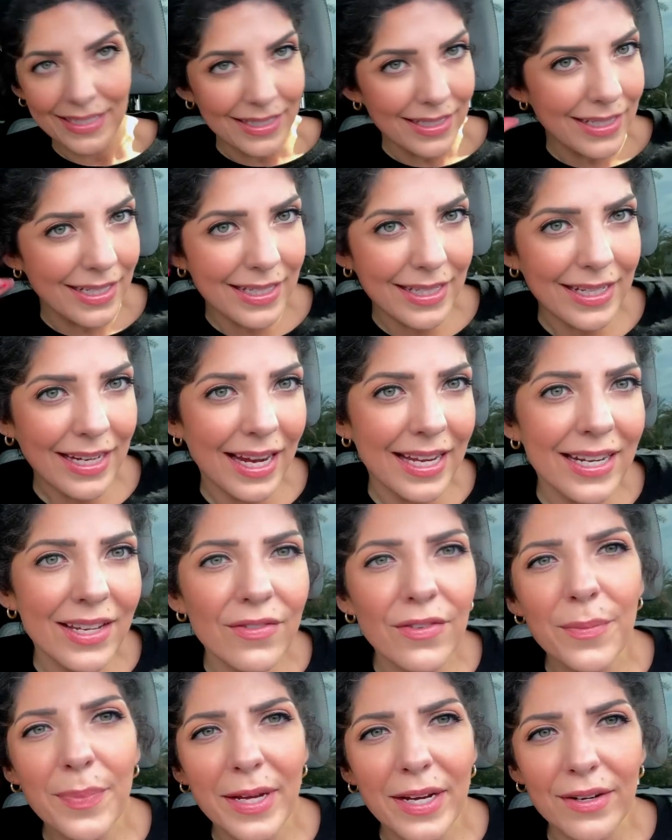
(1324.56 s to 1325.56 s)
it's kind
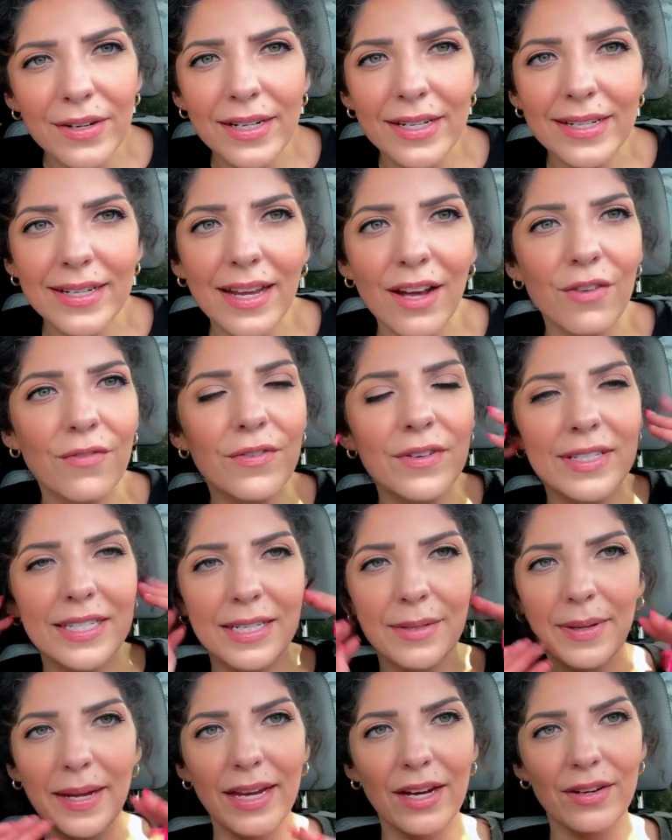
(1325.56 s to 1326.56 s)
of apparent how
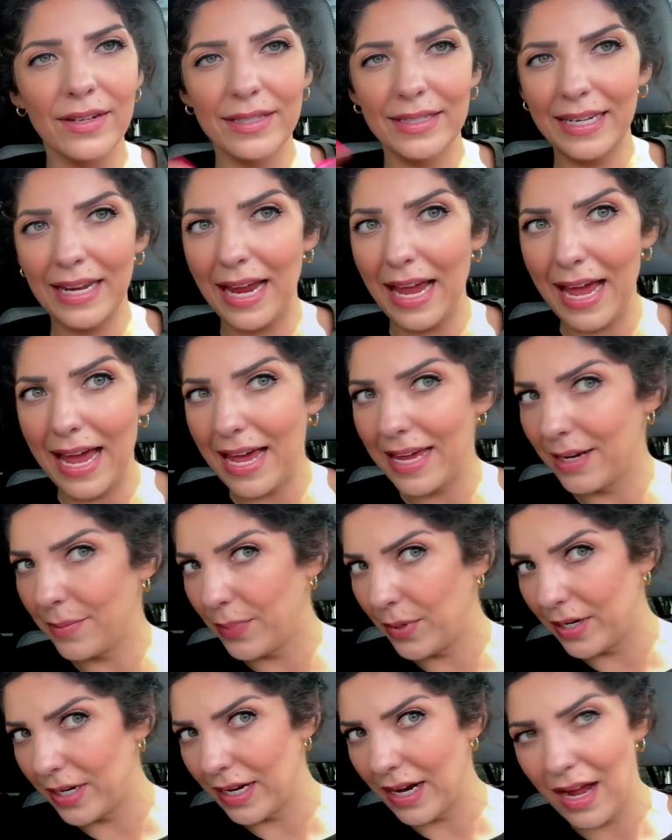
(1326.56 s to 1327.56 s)
frizzy my hair is today. I had to
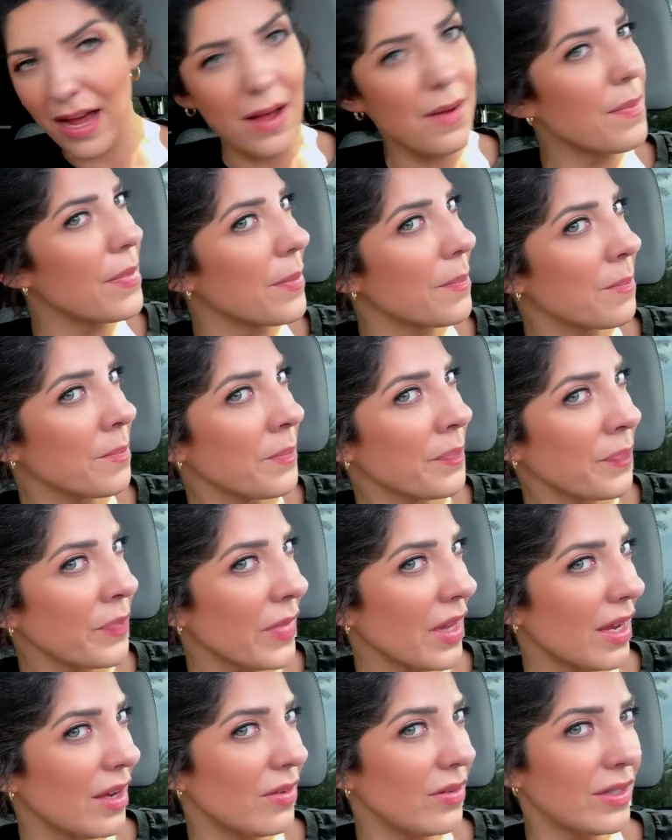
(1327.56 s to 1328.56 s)
put it up.
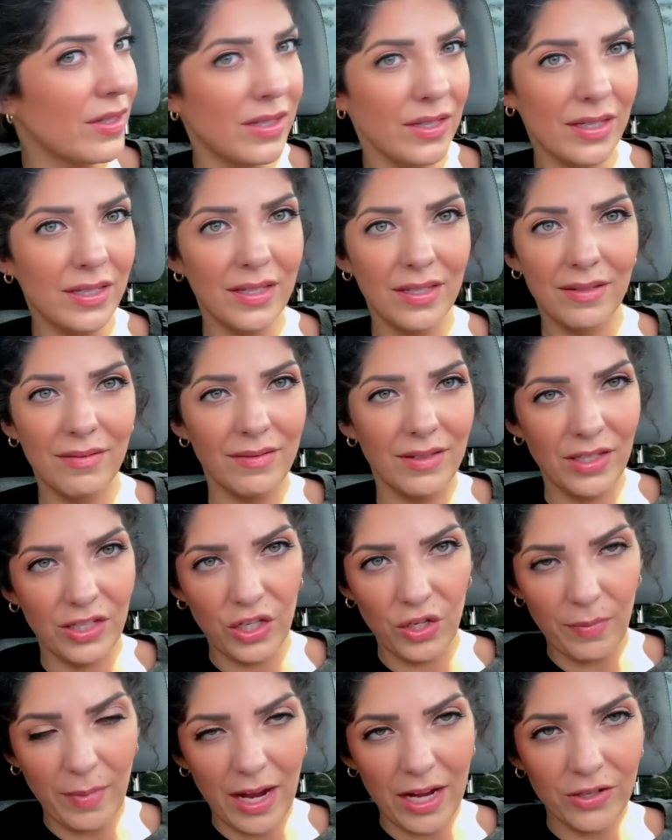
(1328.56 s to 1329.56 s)
It was just
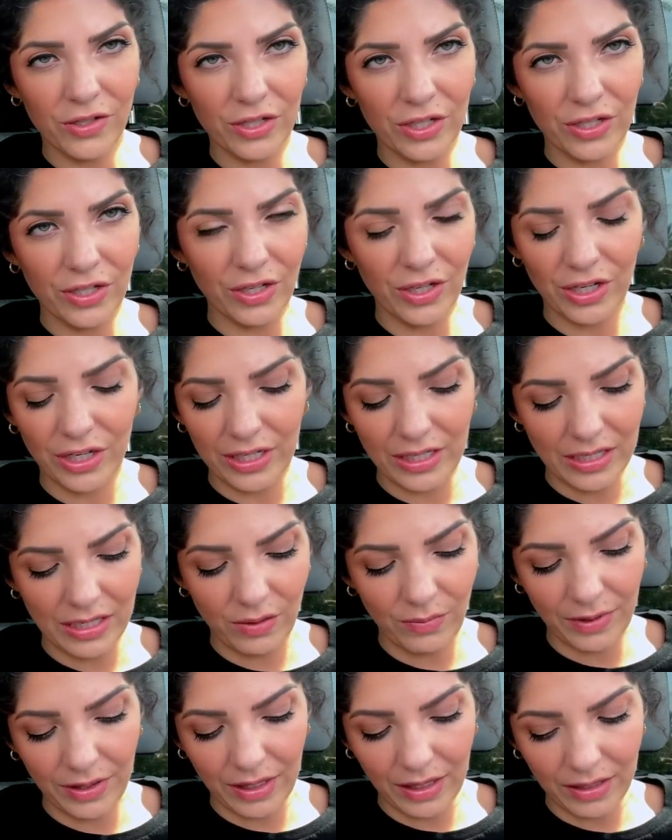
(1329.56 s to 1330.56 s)
too much. I couldn't
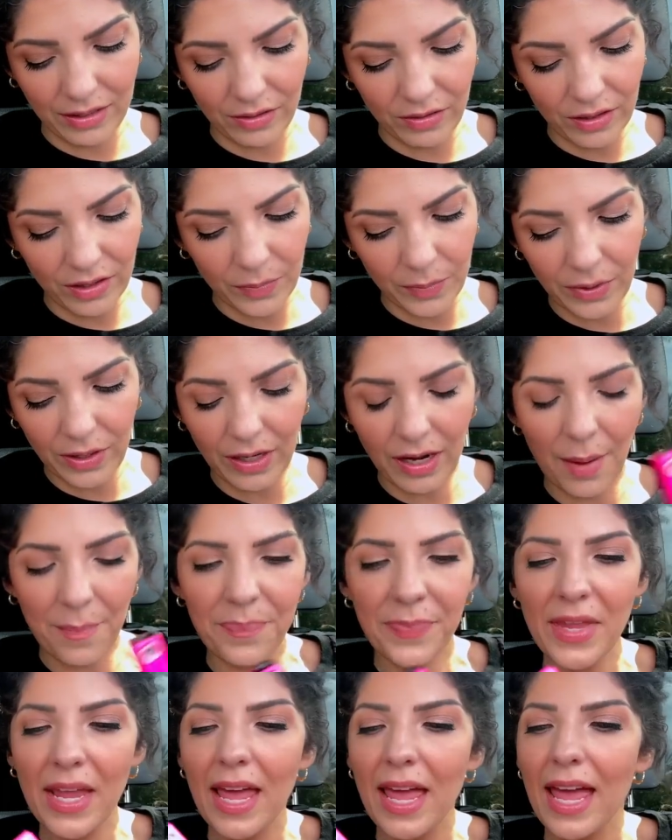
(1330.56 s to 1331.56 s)
deal with it, so I just put it up.
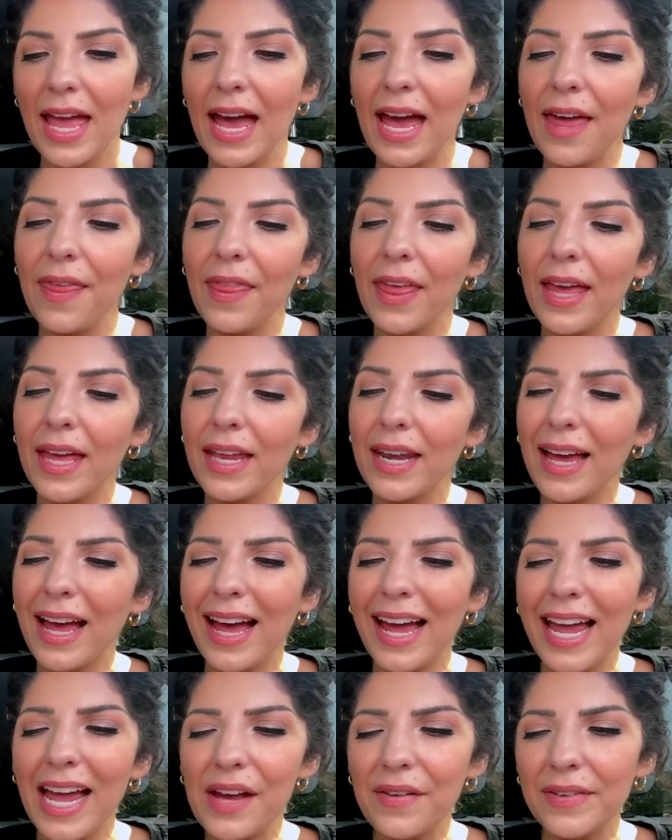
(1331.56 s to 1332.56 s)
And
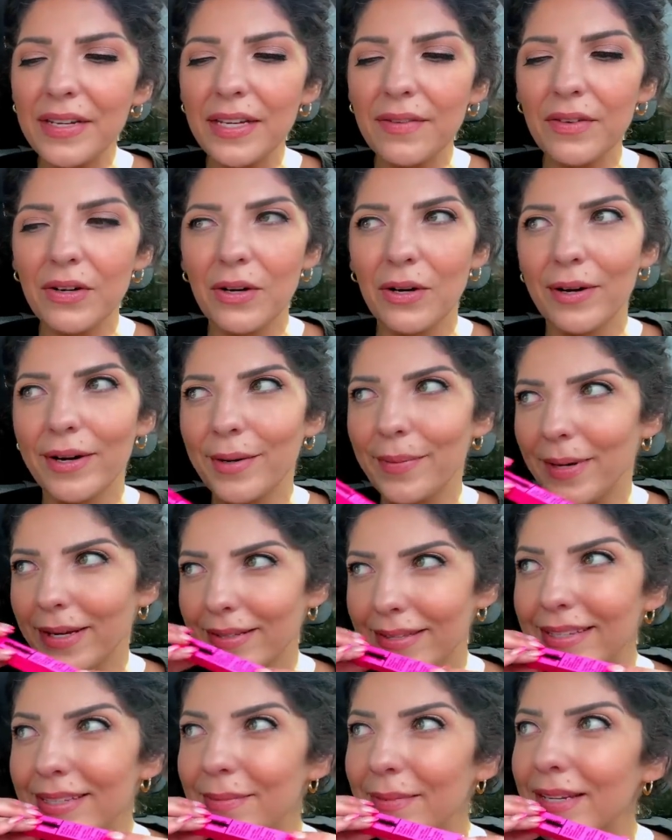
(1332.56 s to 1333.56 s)
then I haven't even heard
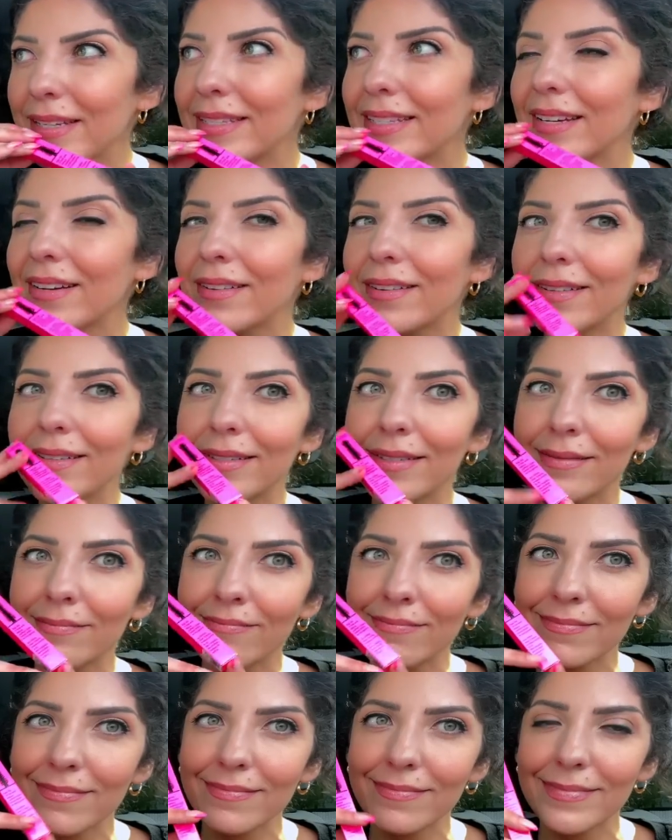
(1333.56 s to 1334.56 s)
about this mascara,
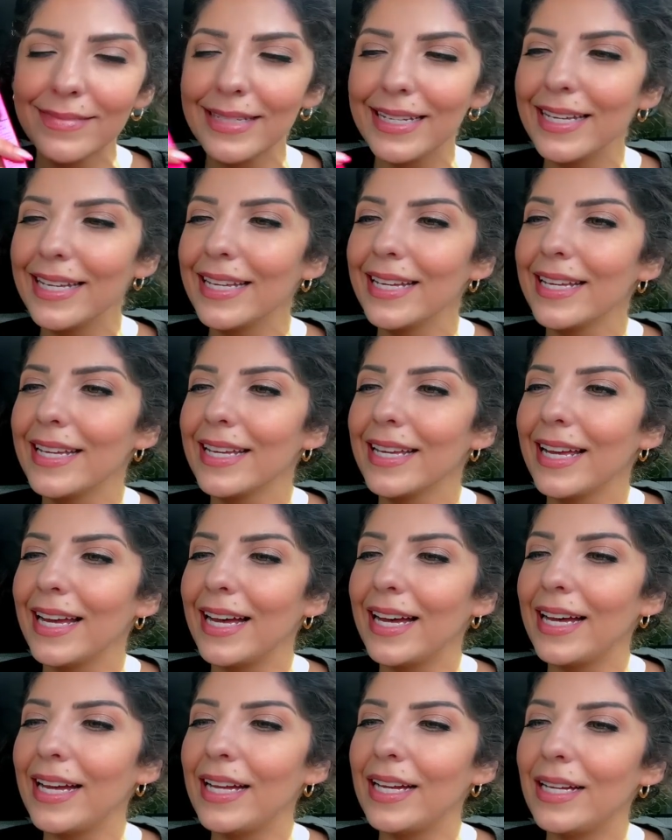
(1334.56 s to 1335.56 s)

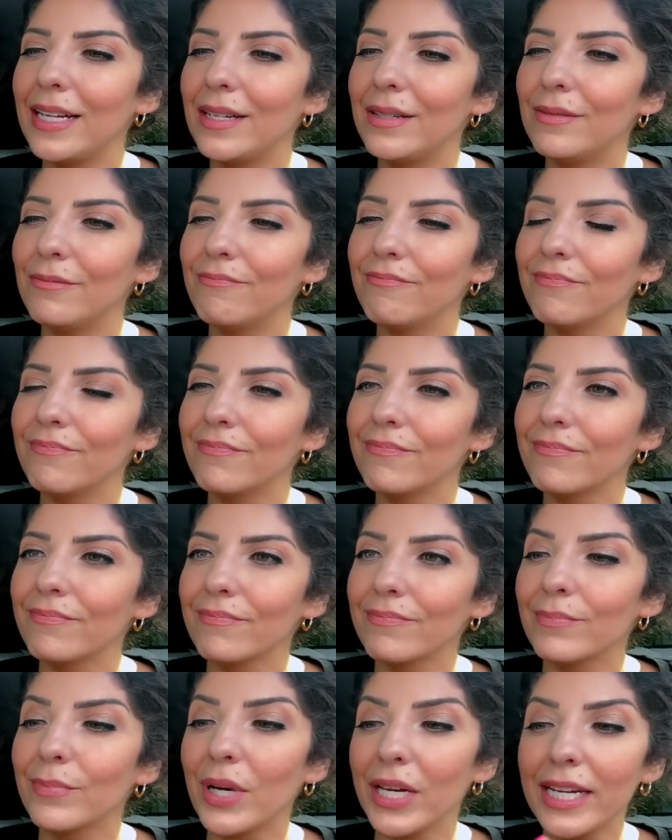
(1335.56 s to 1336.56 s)

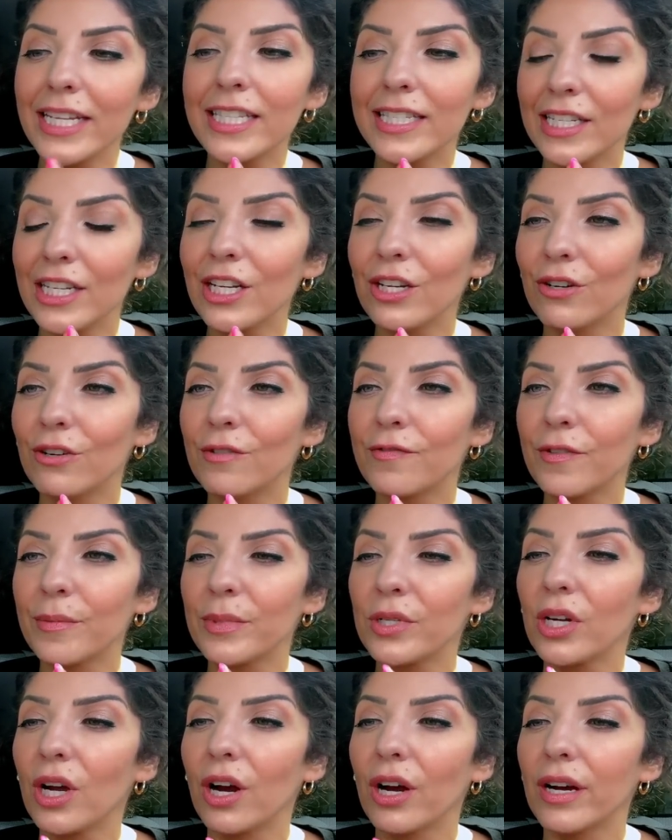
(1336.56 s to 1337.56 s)
um, but it's new
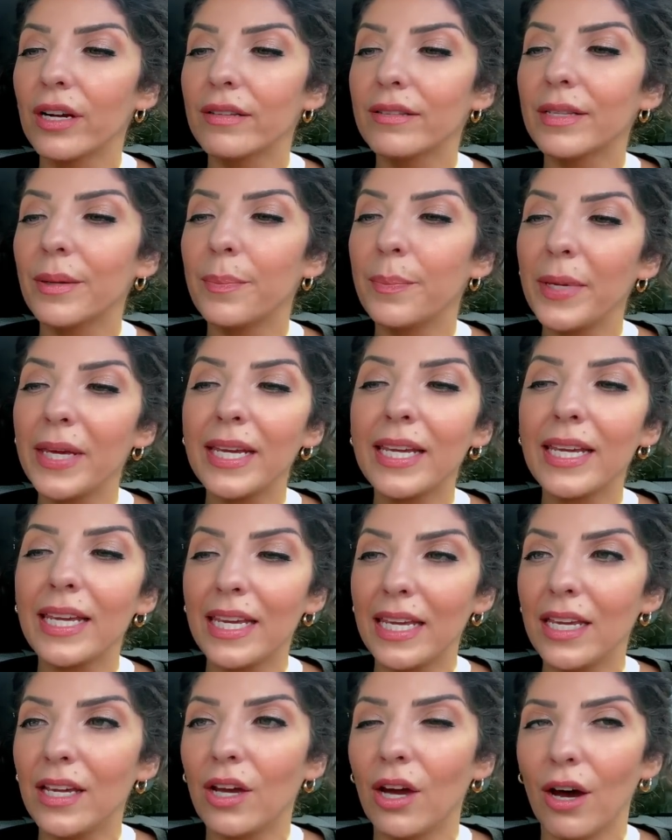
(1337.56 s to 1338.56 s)
from Tarte, the
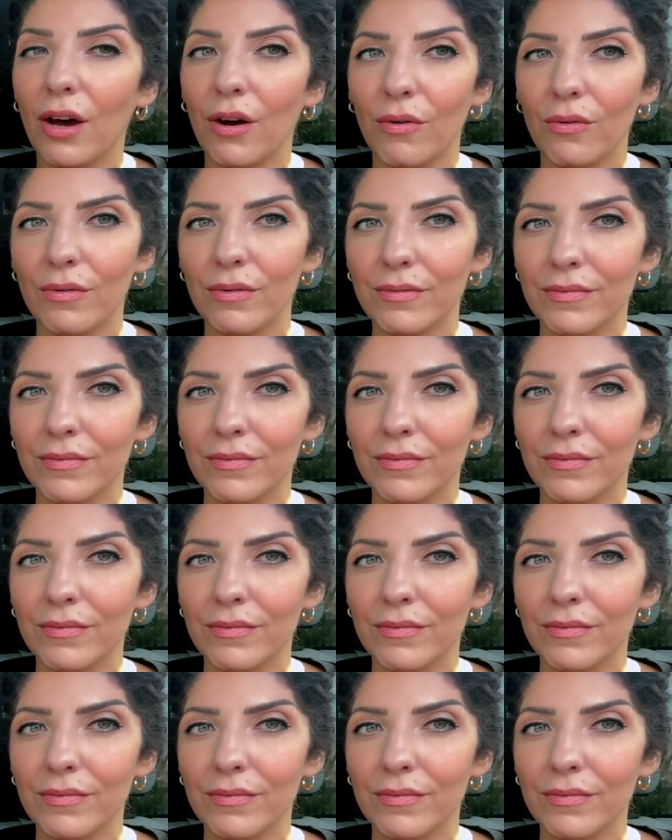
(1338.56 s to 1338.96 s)
Big Ego